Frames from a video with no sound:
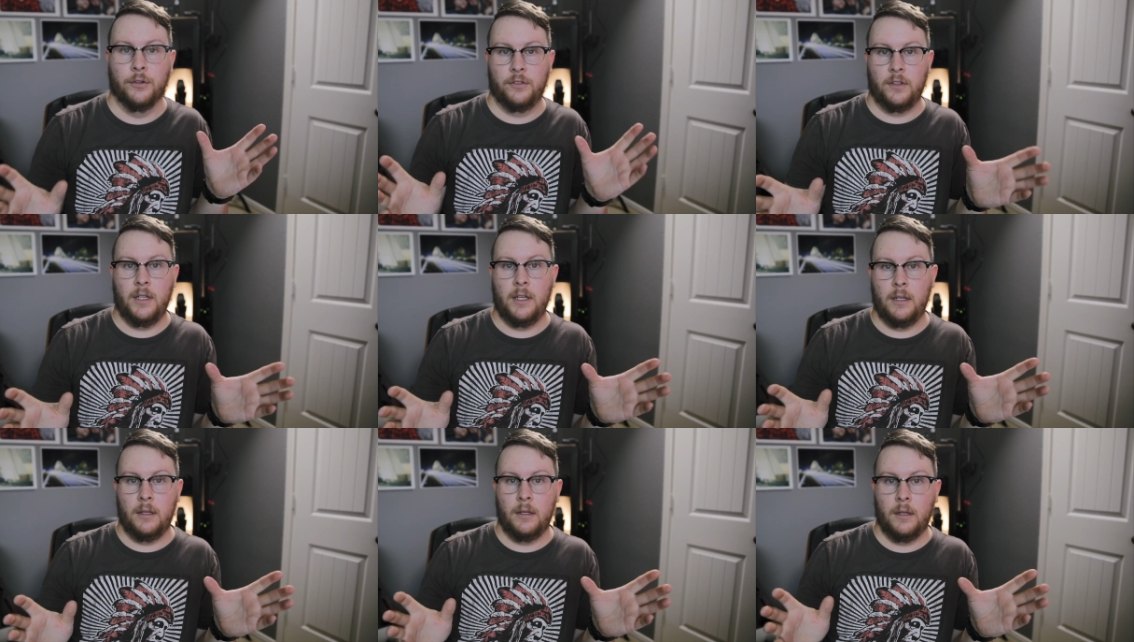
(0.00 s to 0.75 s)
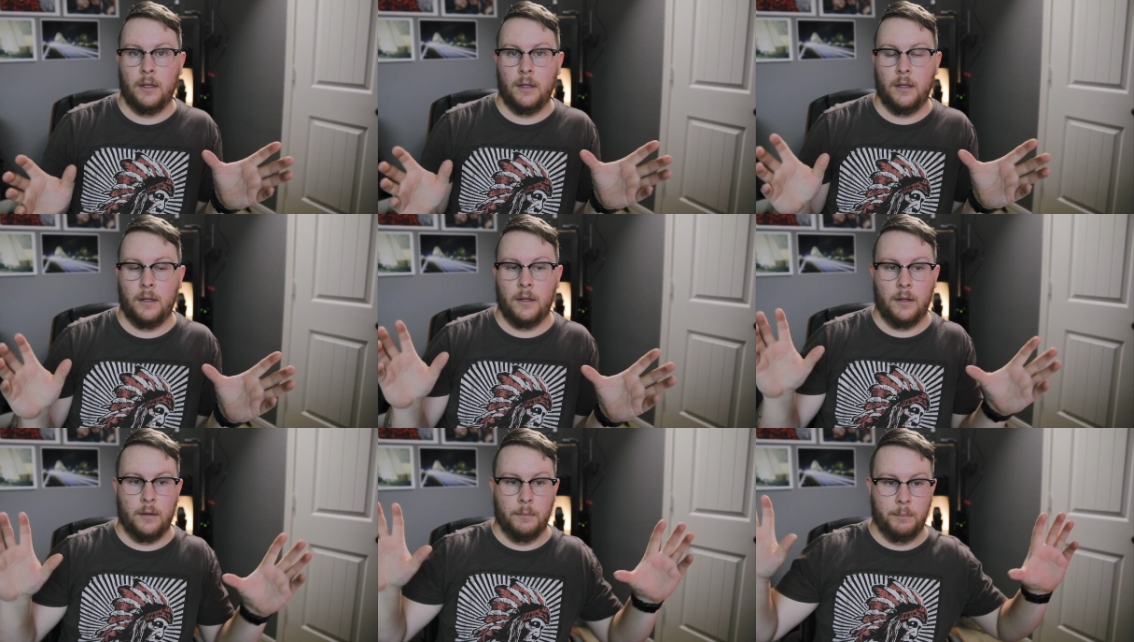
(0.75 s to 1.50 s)
You'll see
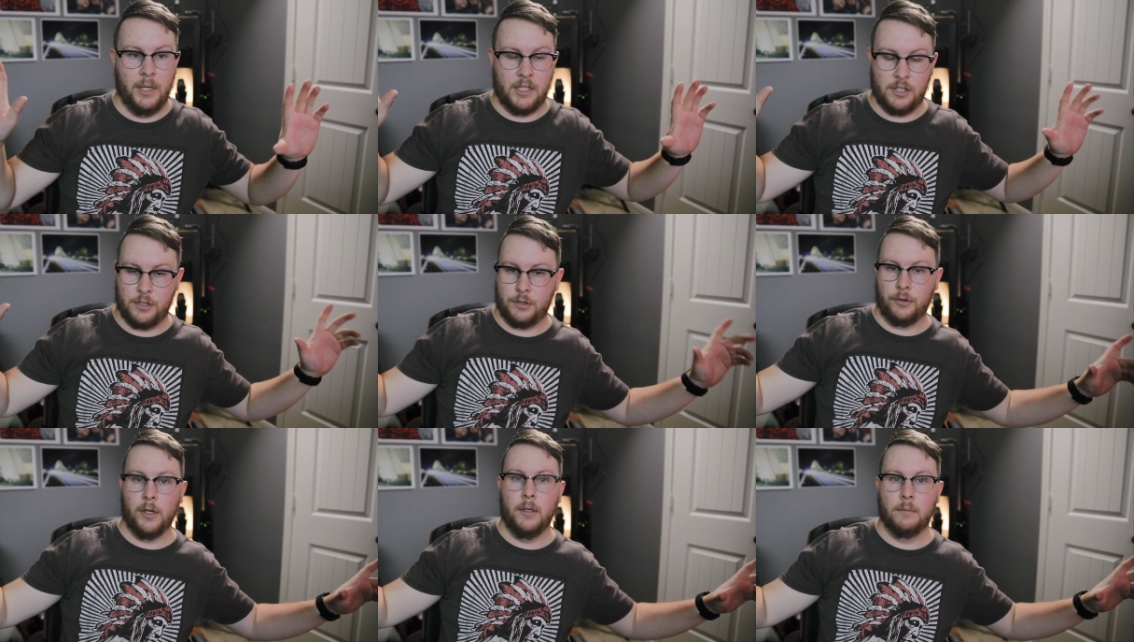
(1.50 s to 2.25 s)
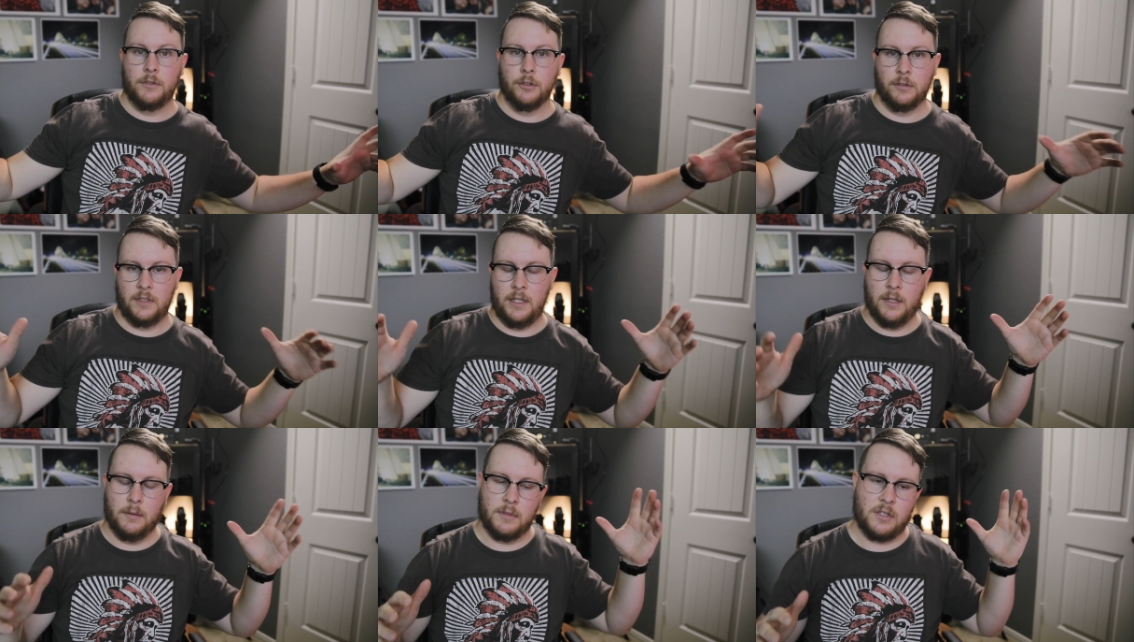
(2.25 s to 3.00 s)
big scrims. You'll
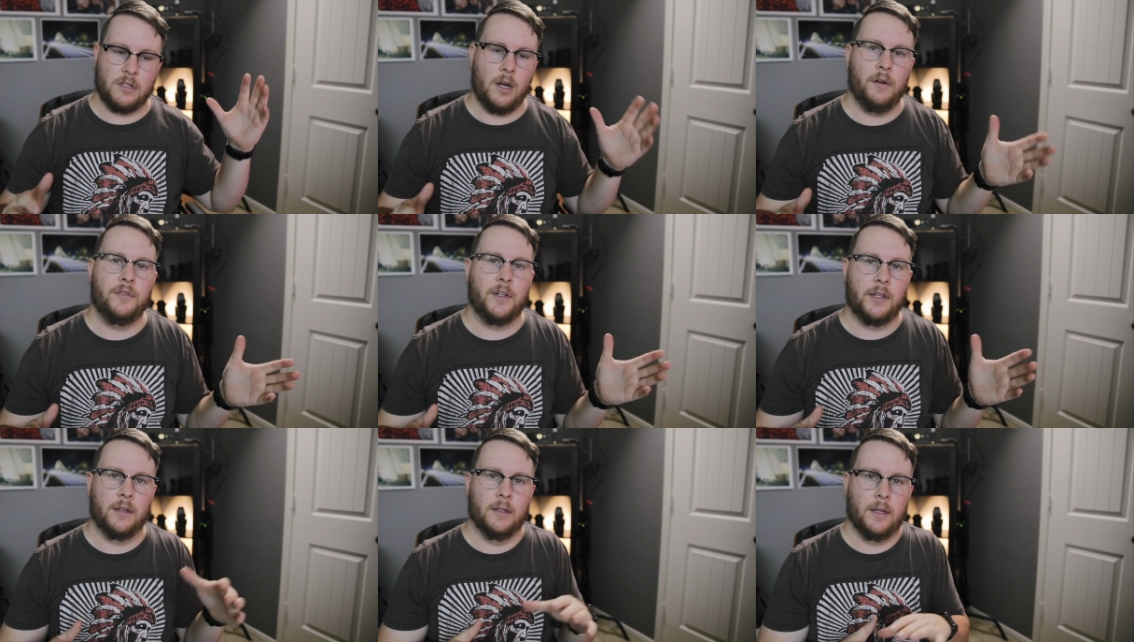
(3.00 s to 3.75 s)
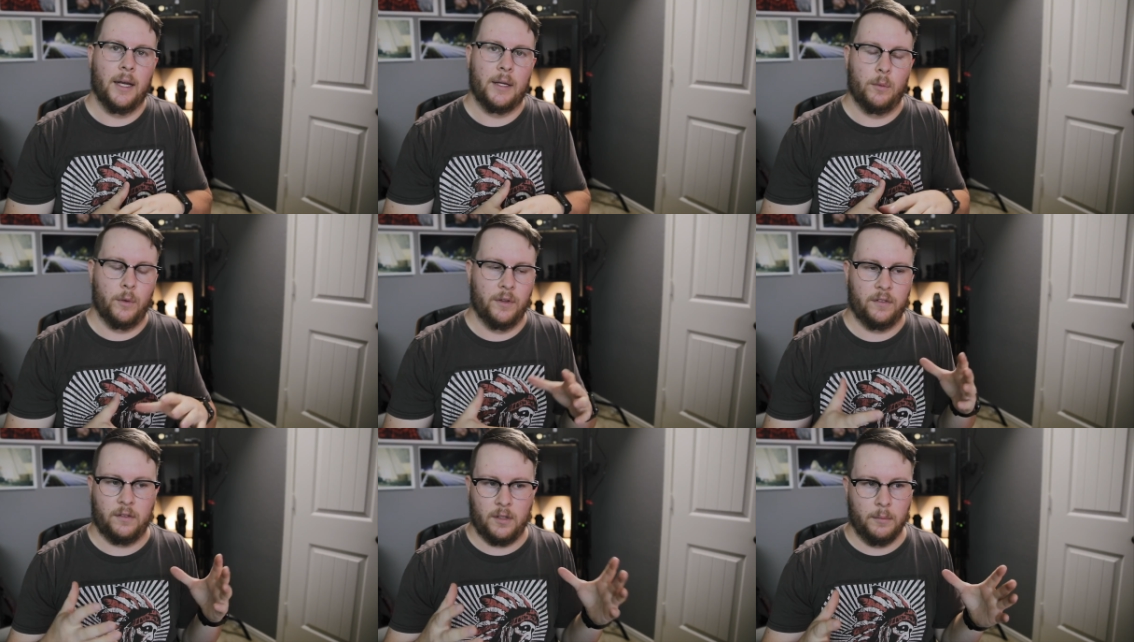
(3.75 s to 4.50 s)
see them softening the light
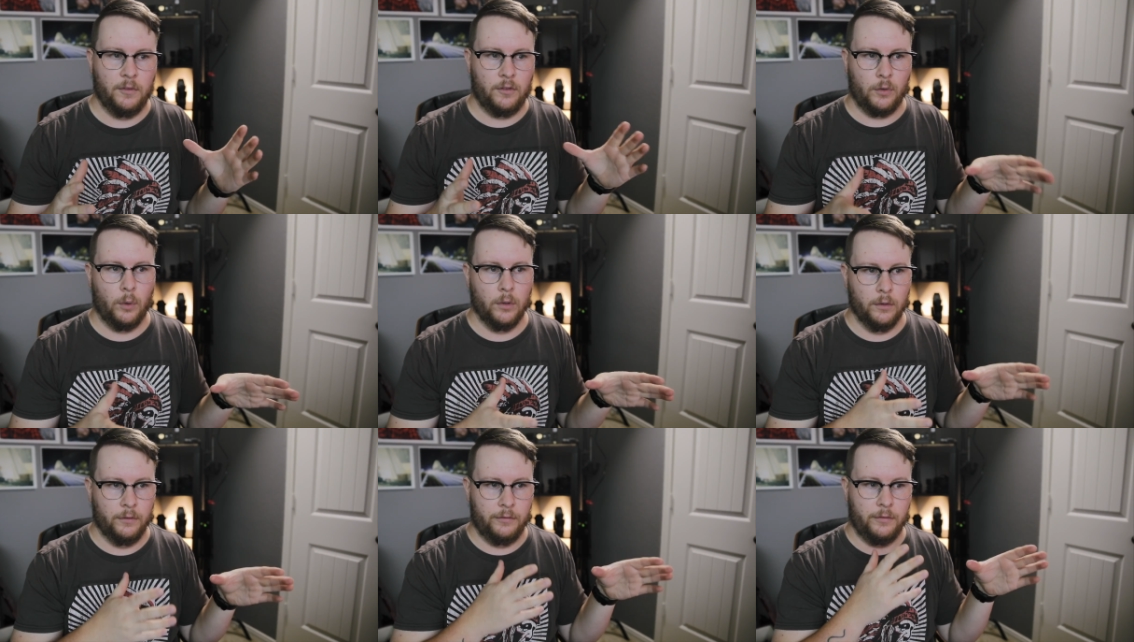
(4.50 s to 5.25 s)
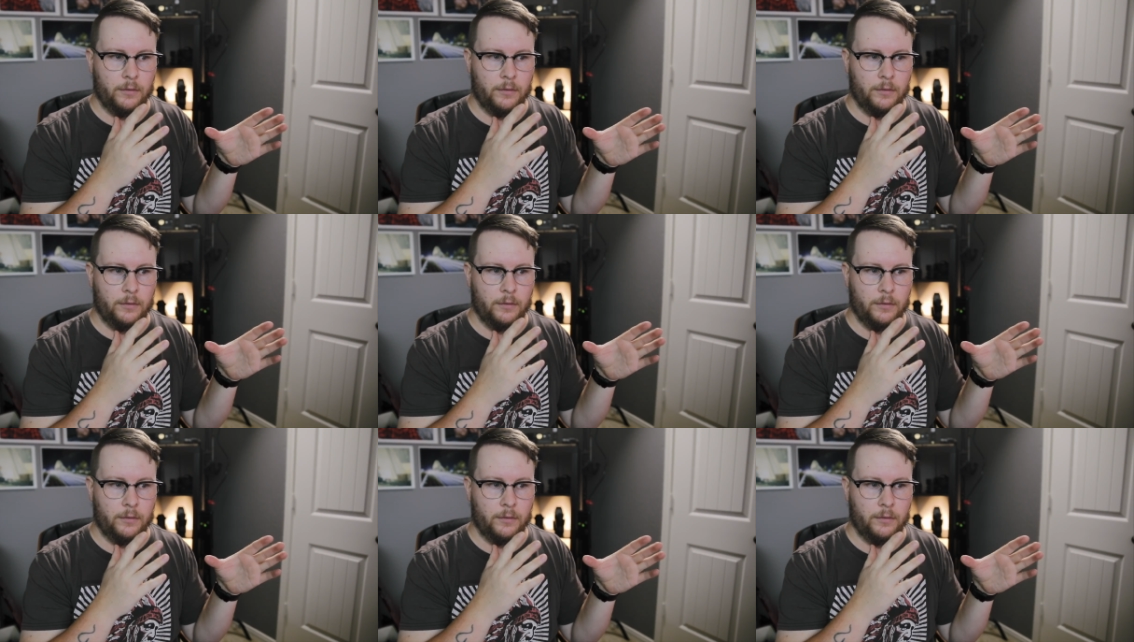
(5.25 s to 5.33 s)
with some sort of